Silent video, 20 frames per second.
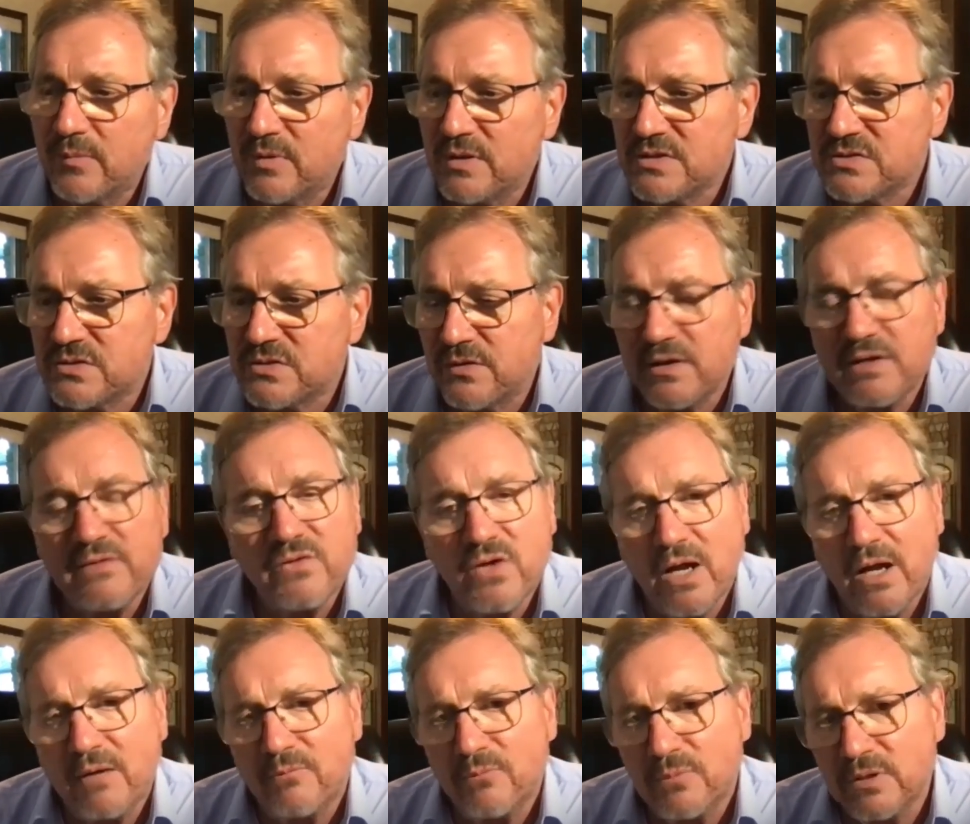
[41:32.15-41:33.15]
Minister that have
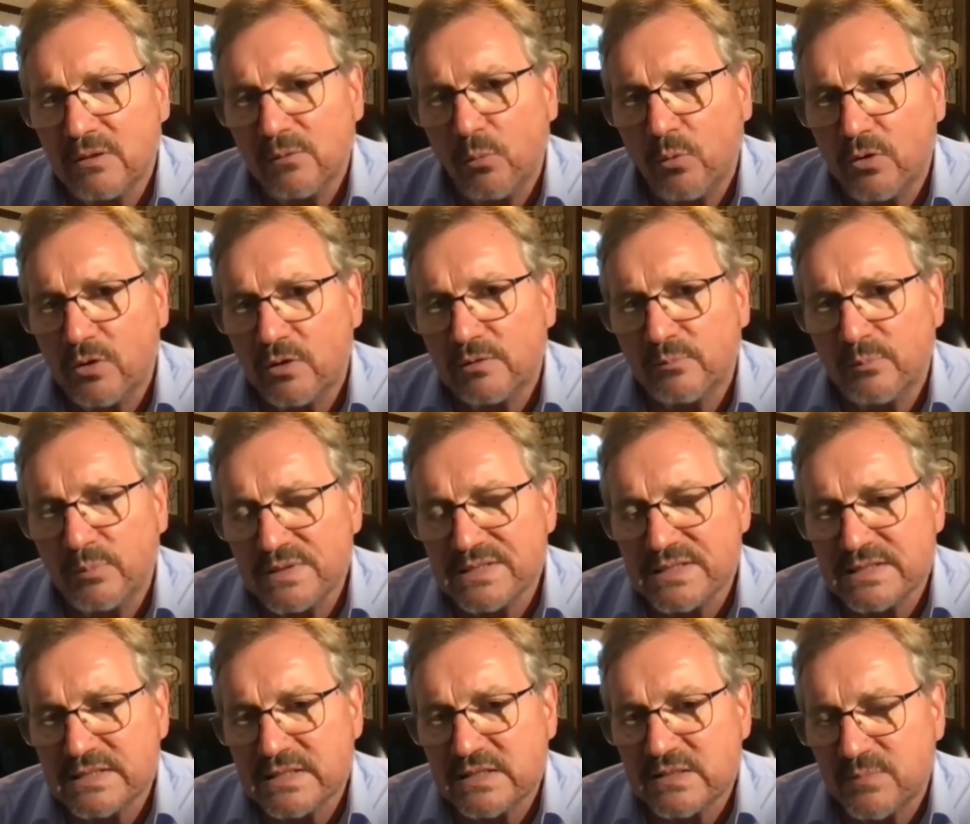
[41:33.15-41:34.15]
got real world
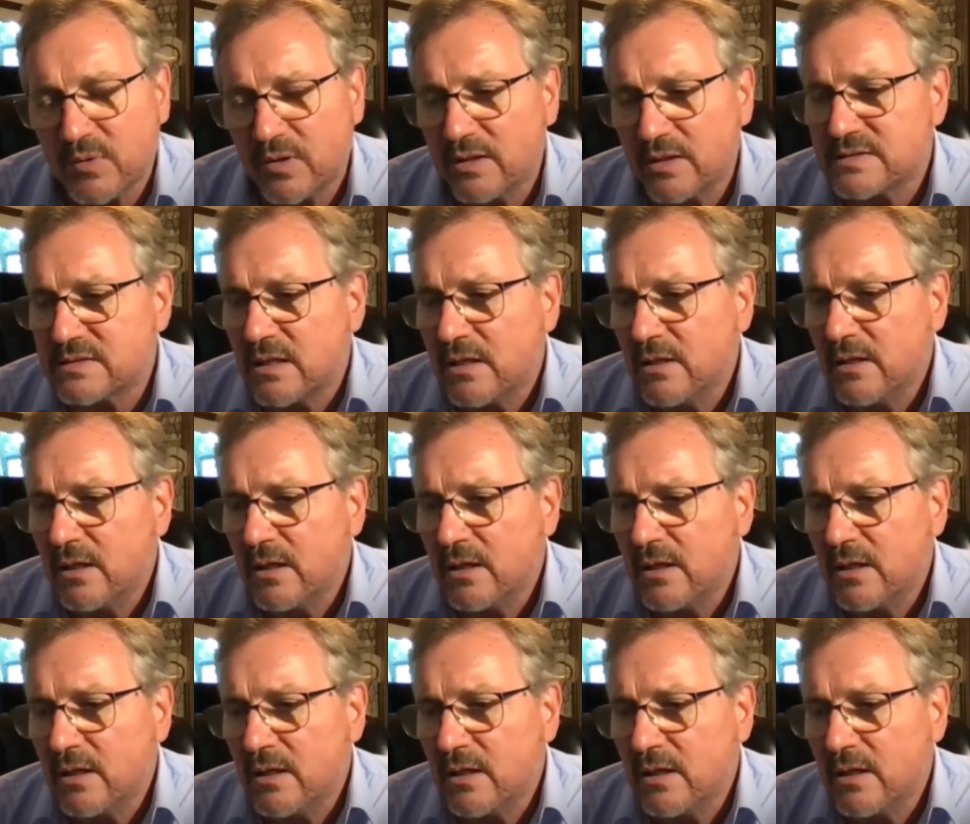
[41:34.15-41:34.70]
business experience.